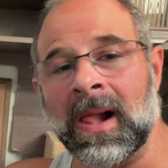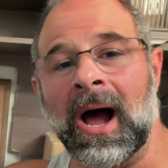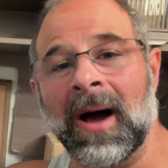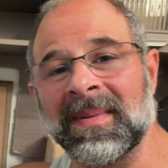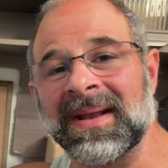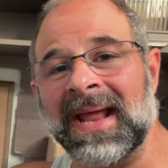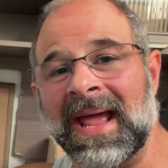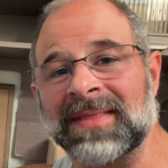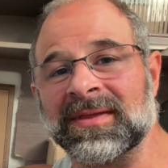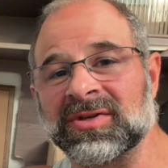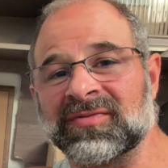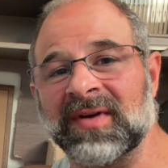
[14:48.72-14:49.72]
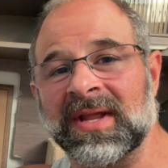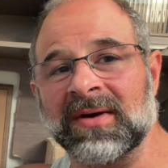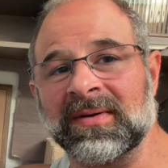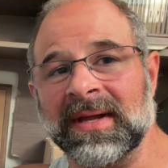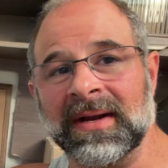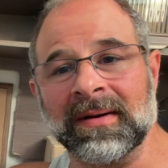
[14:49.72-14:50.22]
I'm going to end this video
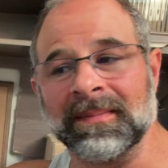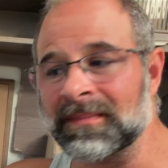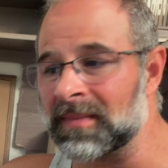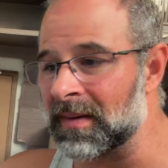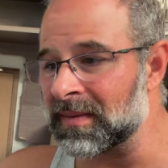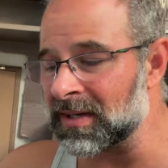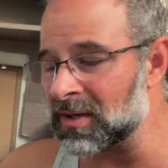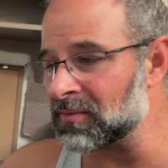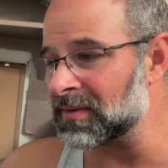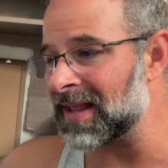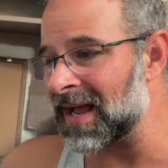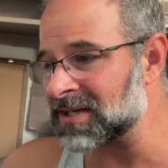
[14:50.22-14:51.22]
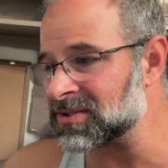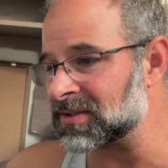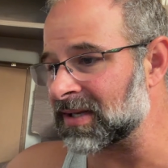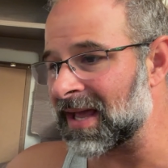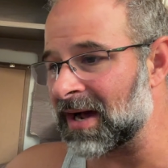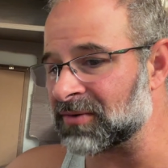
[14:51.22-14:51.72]
here. I'm going to go relax on
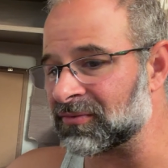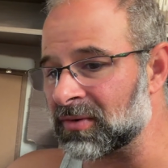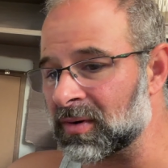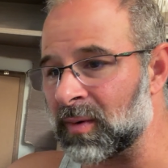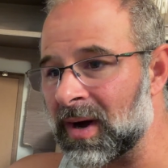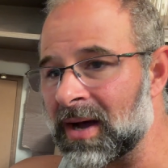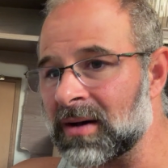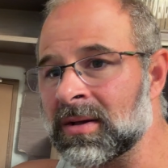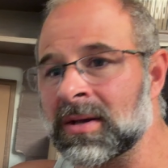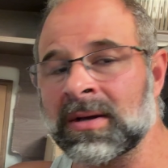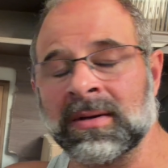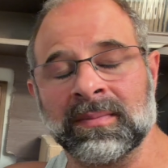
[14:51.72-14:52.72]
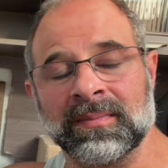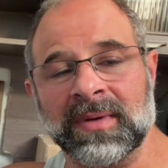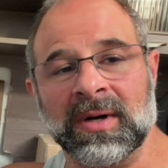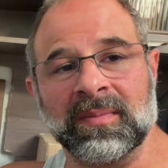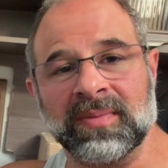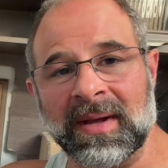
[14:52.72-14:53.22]
the couch for a little while,
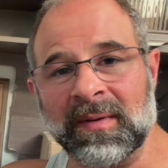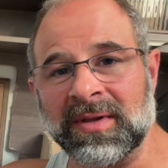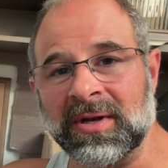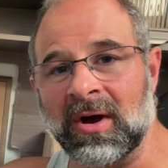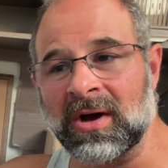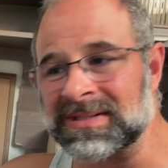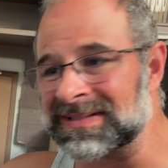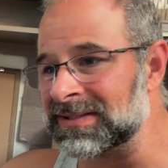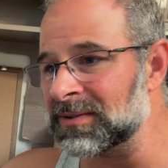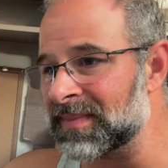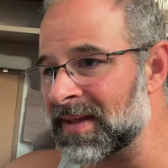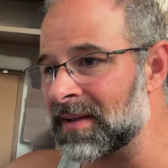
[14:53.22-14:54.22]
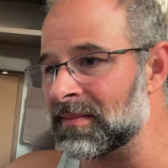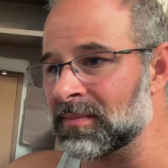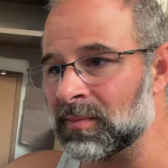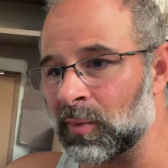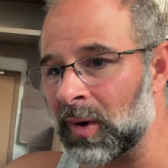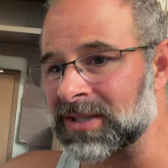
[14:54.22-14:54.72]
play with the dogs a little bit,
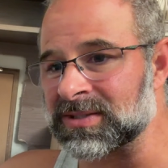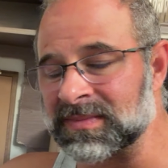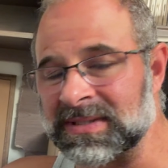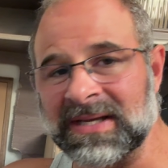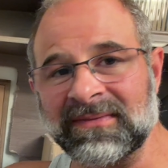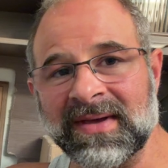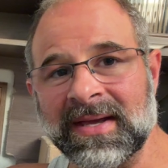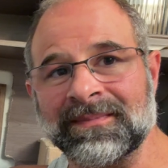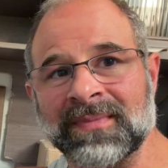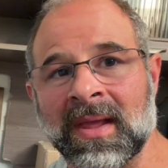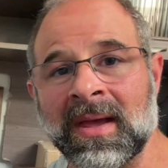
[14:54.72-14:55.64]
watch some TV.